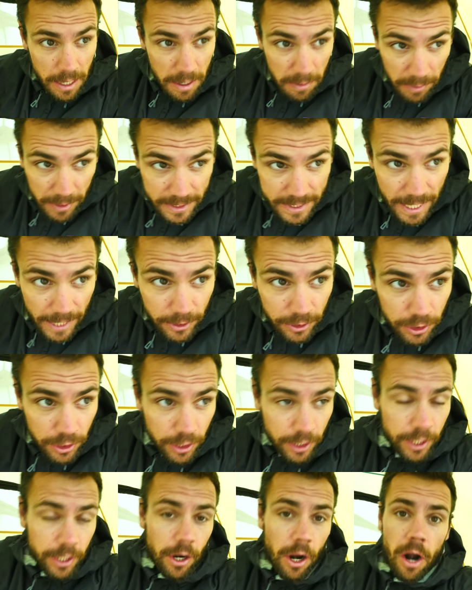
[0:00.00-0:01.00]
But it's actually
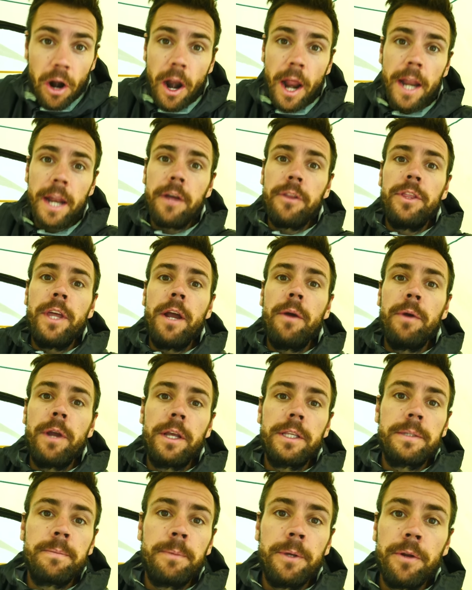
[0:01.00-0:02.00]
looking all right out there. We
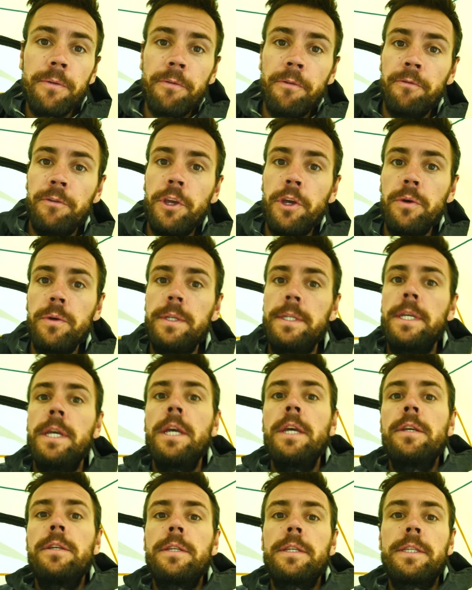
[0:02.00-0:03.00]
got some beautiful views,
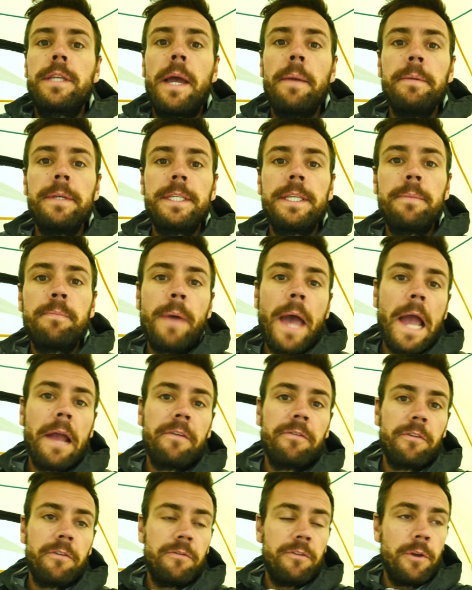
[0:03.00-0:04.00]
so it's time to sit
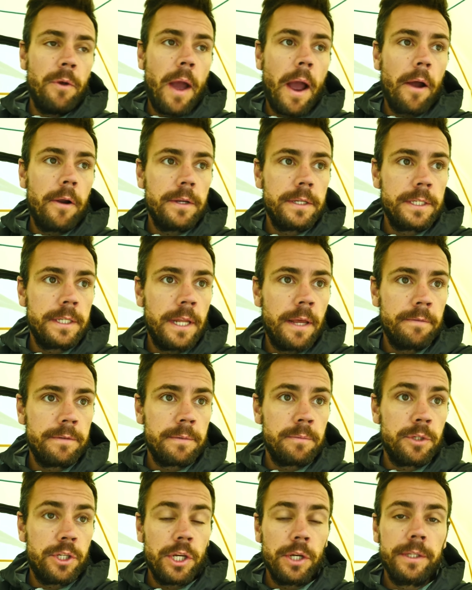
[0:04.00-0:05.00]
back for a few hours and have
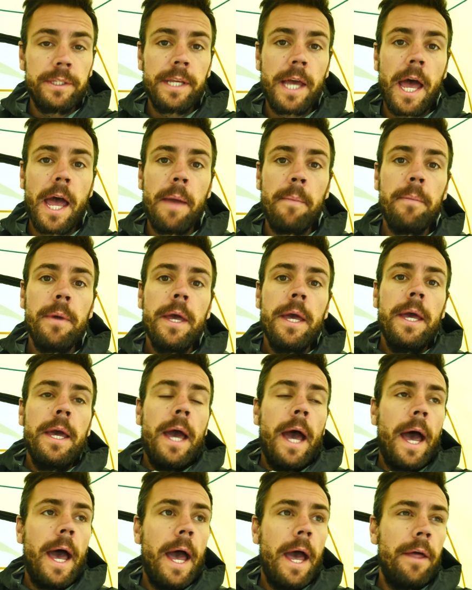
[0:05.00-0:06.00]
some chill time.
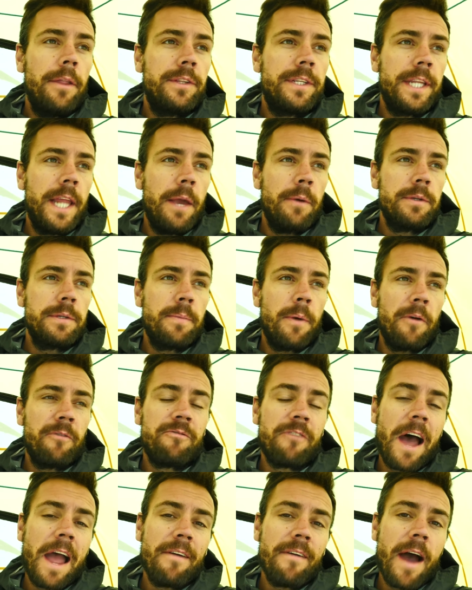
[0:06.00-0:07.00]
Today was about
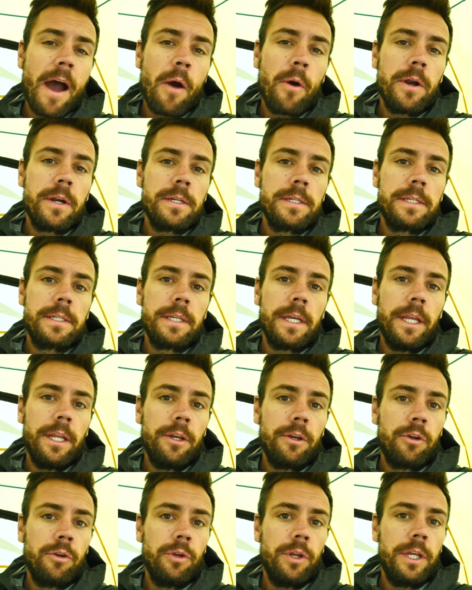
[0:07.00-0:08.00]
5 hours,
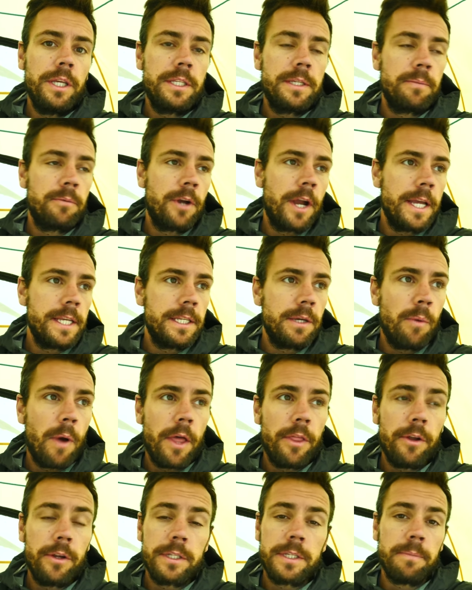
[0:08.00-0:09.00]
including some crazy
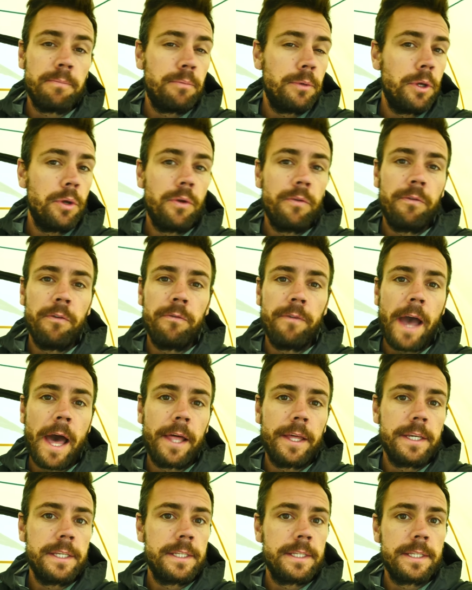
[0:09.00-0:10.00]
weather and some beautiful
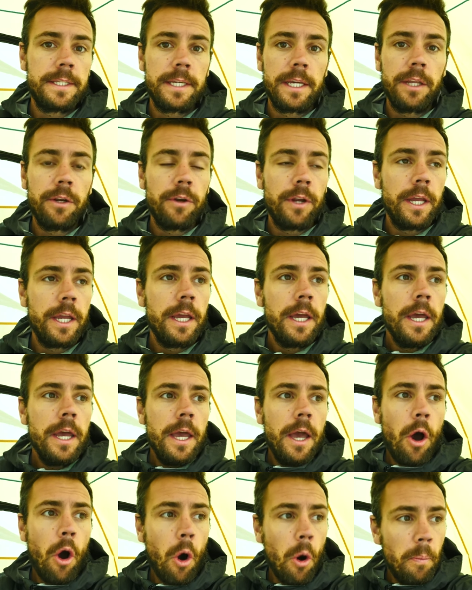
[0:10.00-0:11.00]
valleys and scenery.
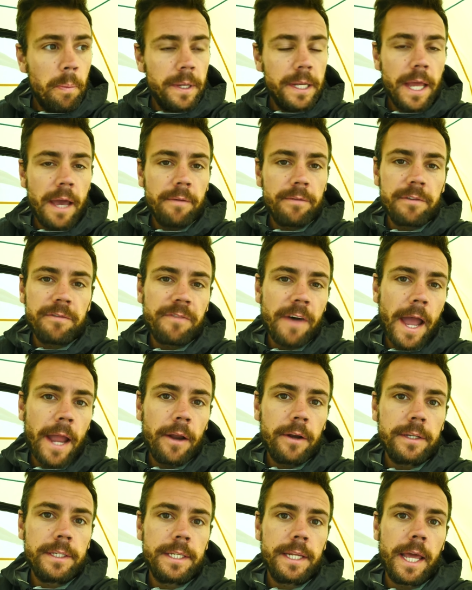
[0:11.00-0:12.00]
Hoping to have a
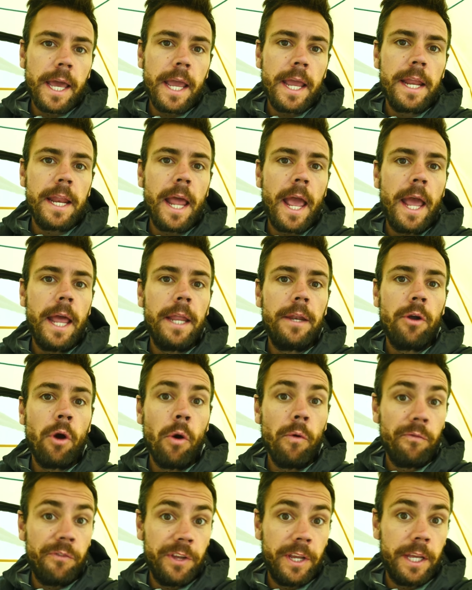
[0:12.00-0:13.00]
fire tonight and
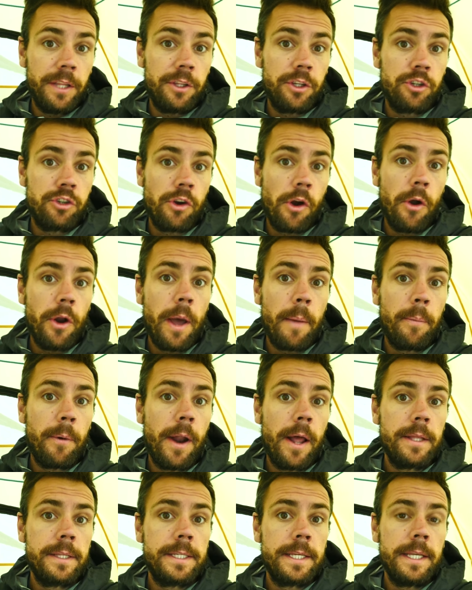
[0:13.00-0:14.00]
hopefully get the drone up
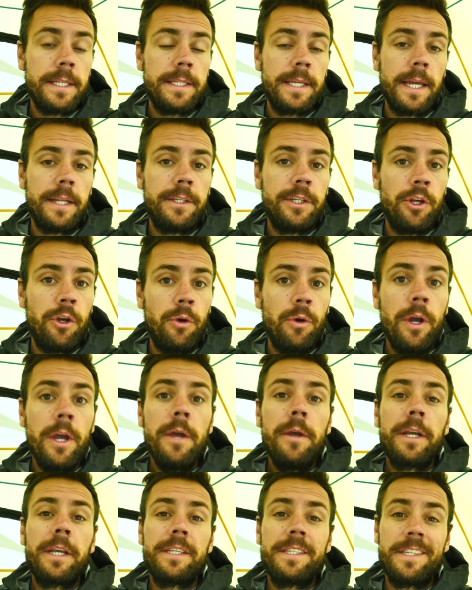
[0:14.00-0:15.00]
around sunset too,
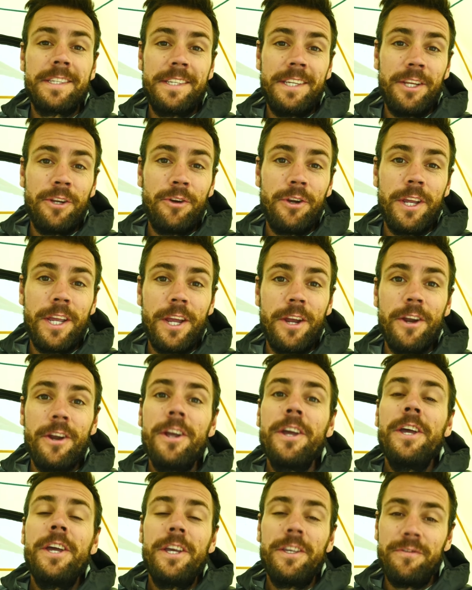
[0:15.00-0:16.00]
because the scenery here
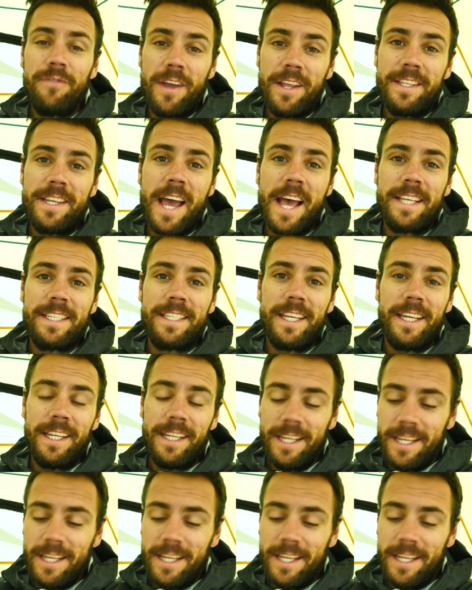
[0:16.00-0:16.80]
is fantastic.